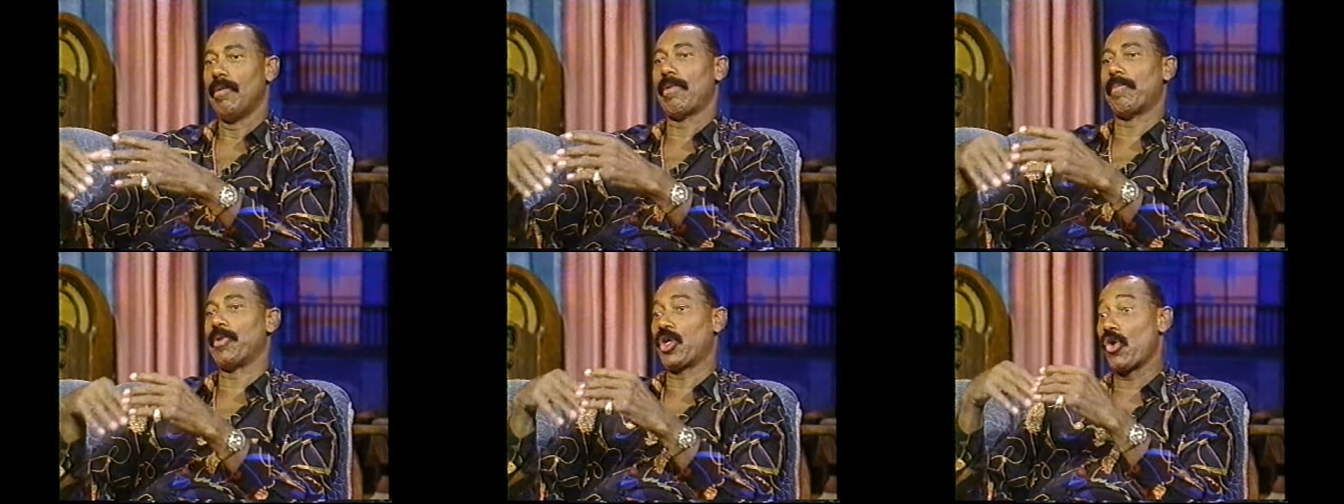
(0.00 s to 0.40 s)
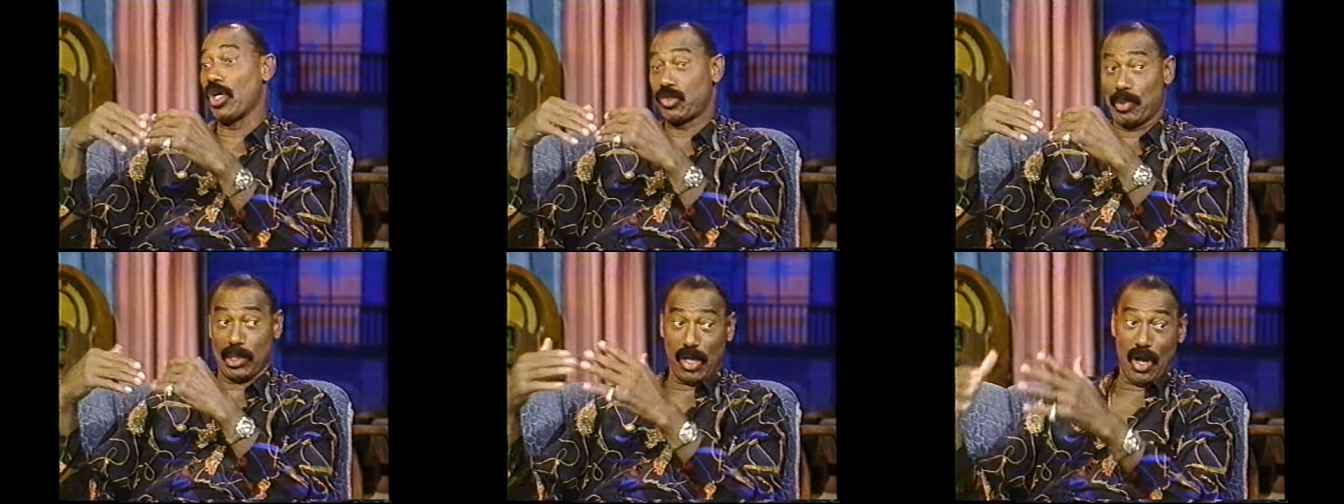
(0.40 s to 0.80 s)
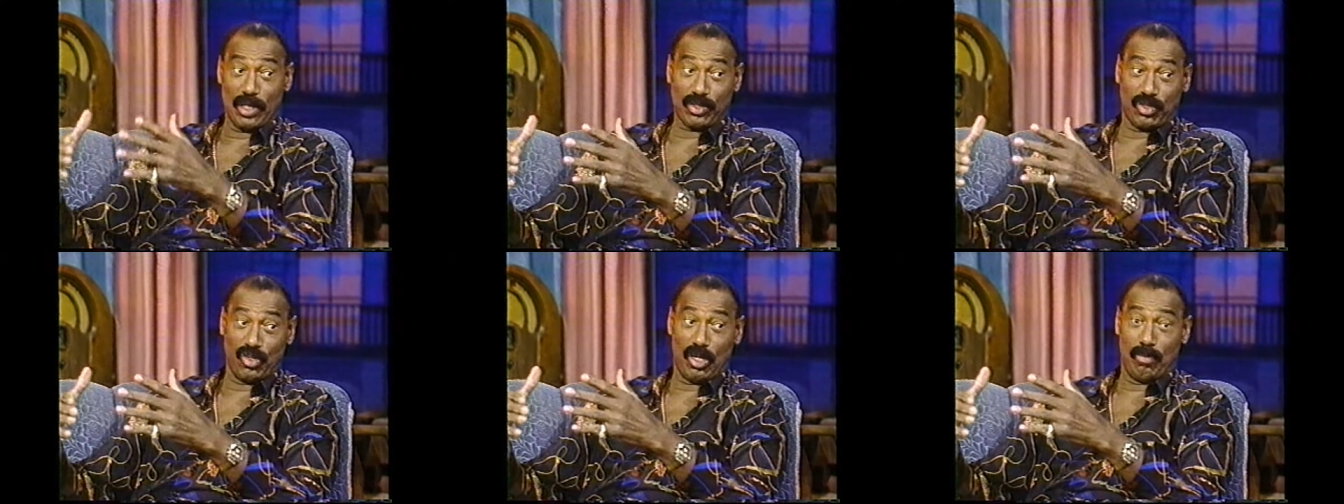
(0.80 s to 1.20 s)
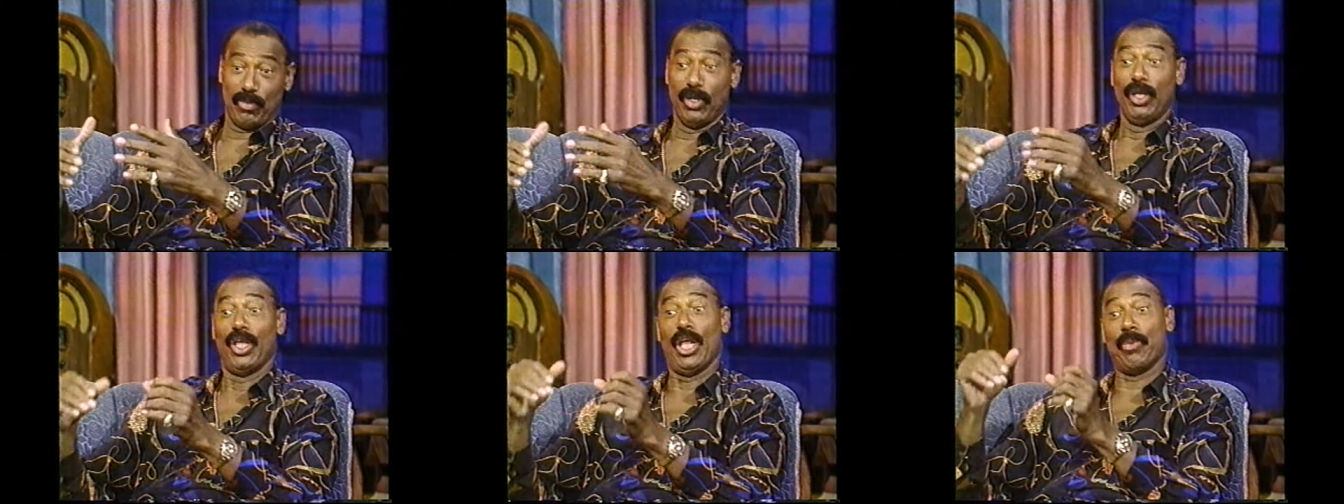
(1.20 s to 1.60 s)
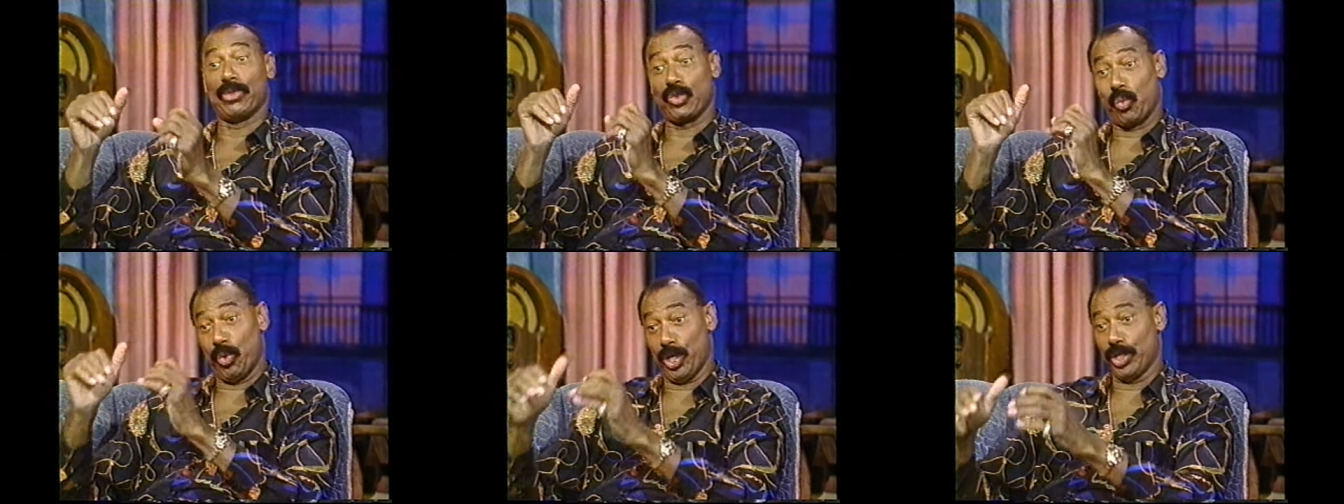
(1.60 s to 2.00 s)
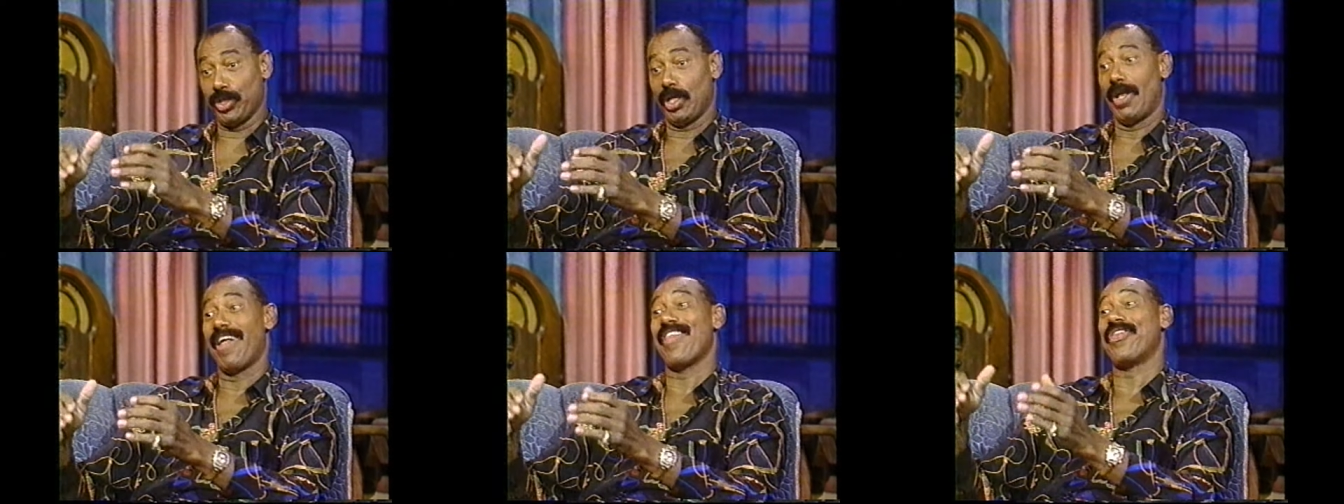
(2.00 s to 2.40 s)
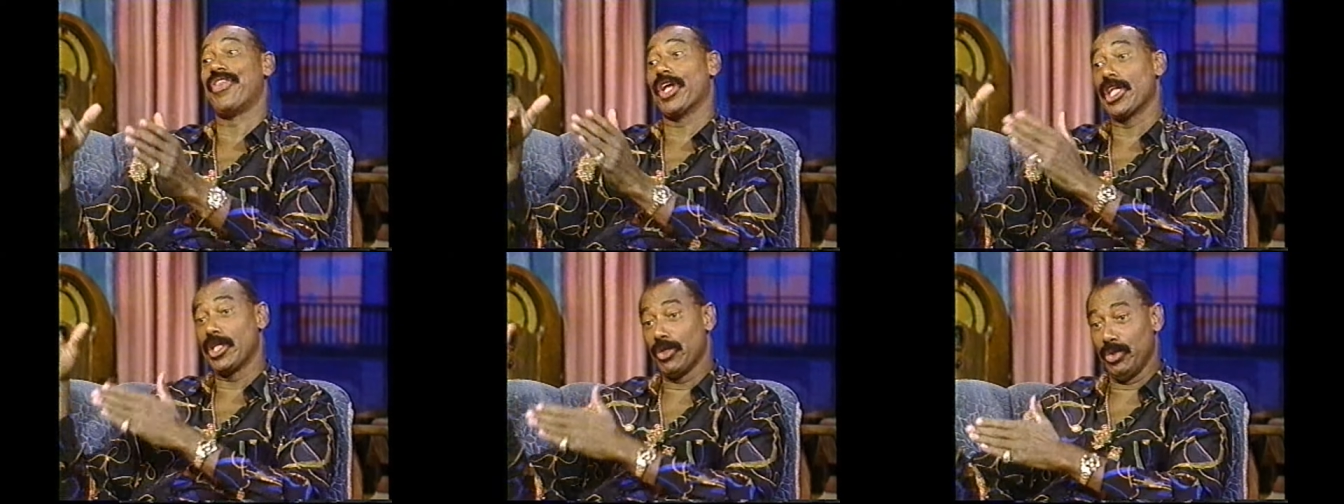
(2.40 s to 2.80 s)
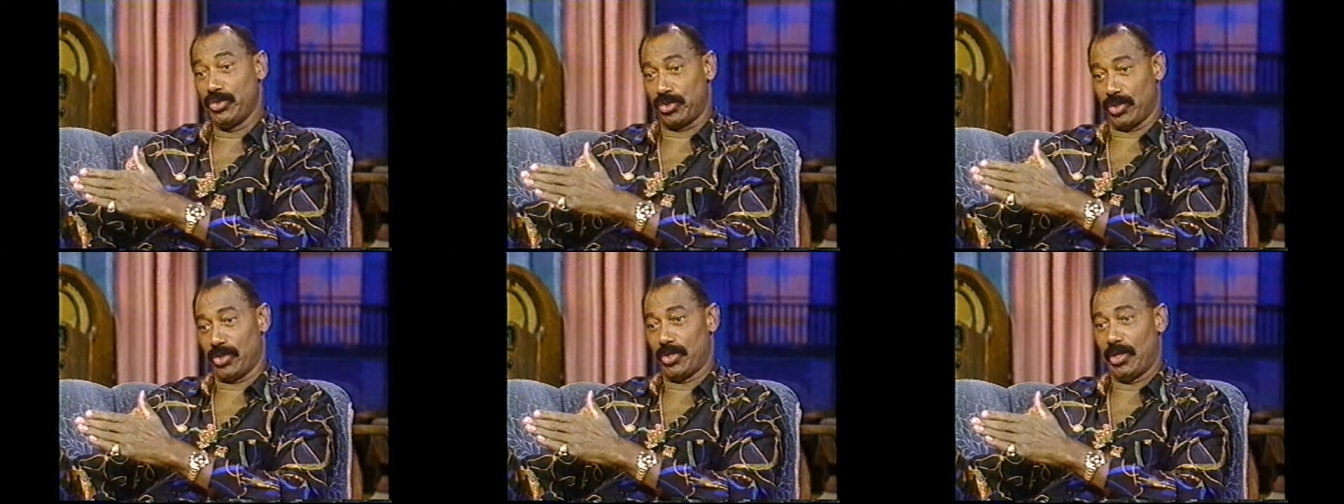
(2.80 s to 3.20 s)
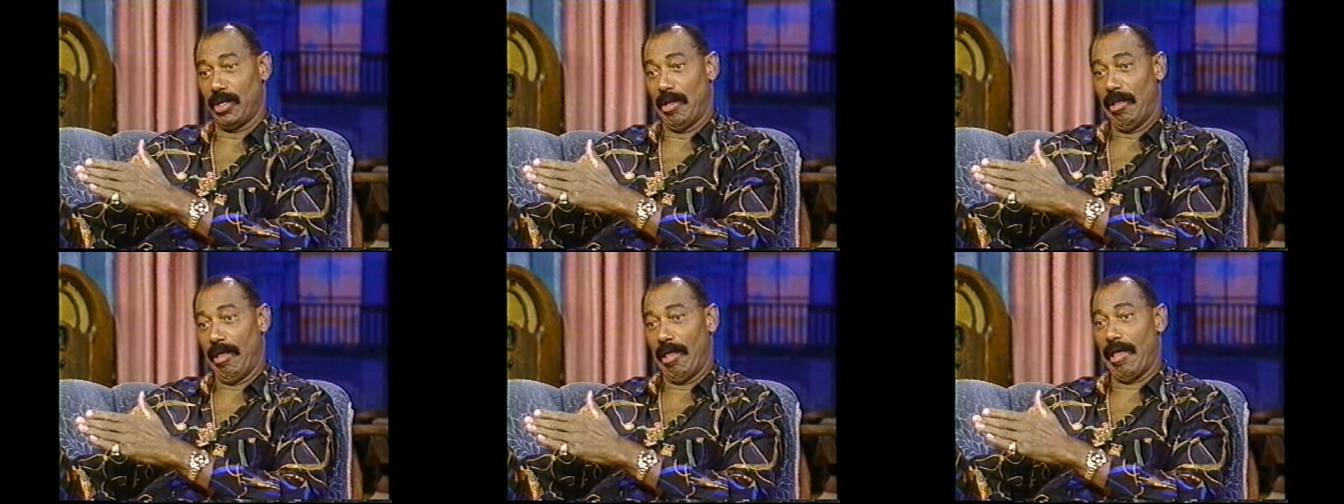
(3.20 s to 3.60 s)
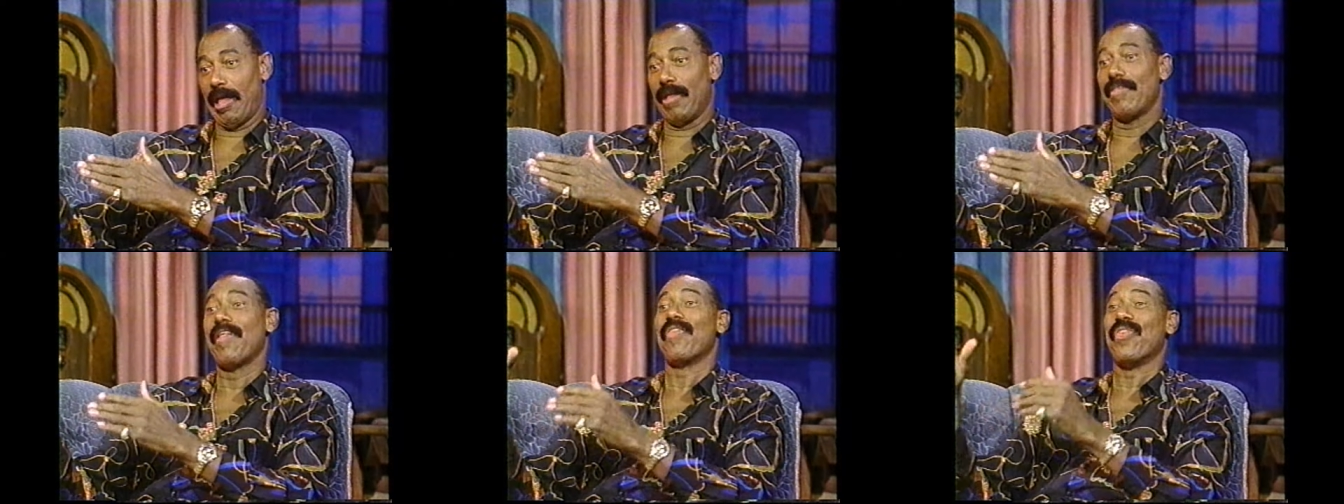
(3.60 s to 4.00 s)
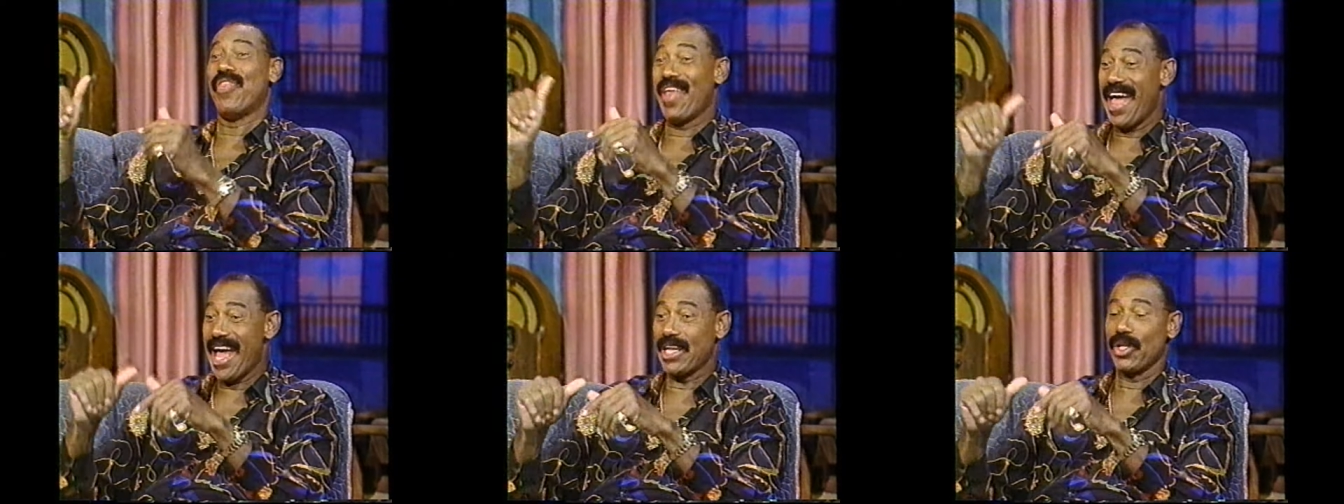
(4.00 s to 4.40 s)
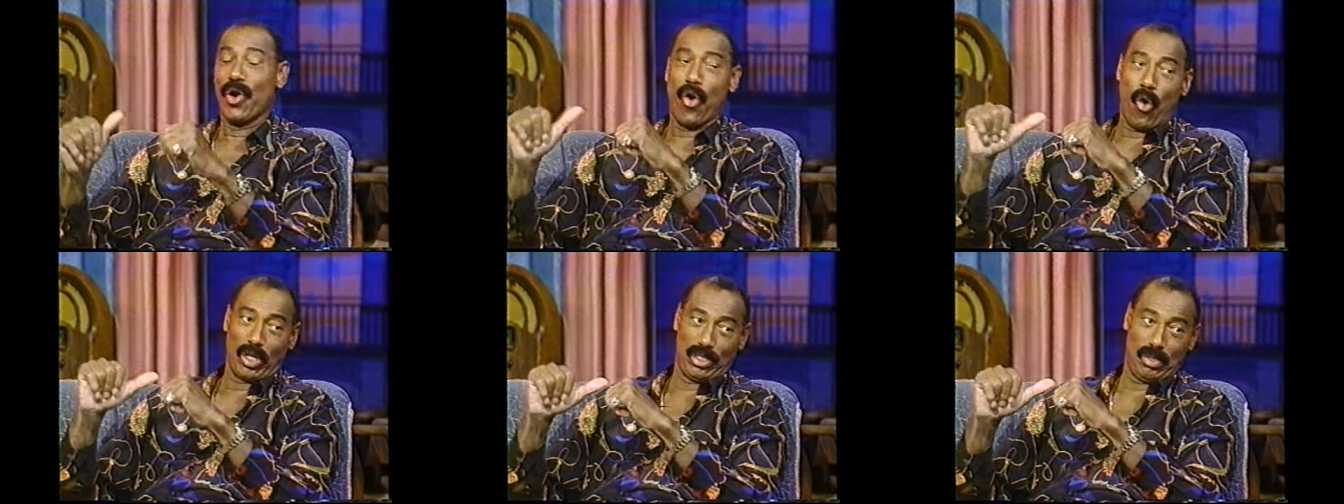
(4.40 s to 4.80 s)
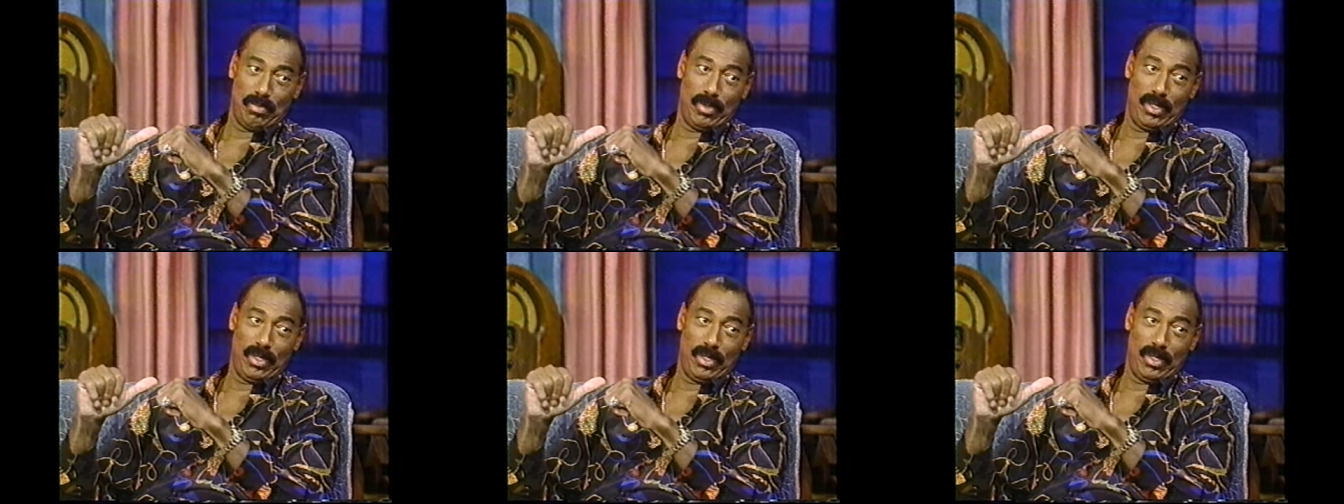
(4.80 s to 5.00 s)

but because we lost to them, it was Wilt the loser. And that haunted